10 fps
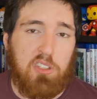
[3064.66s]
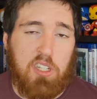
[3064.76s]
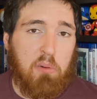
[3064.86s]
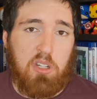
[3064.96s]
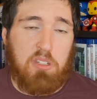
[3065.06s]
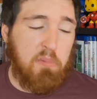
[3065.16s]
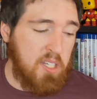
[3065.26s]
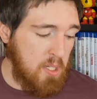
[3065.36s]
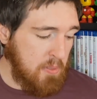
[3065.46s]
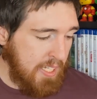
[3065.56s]
because she watched it
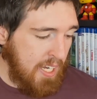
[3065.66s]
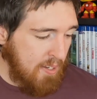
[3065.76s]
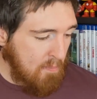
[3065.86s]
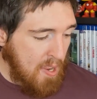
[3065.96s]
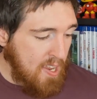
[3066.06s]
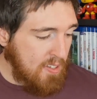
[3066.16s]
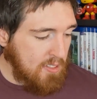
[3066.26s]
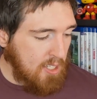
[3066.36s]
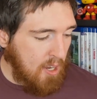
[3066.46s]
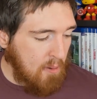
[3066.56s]
when she was a kid.
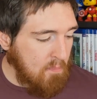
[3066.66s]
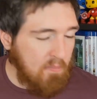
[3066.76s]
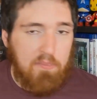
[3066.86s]
So,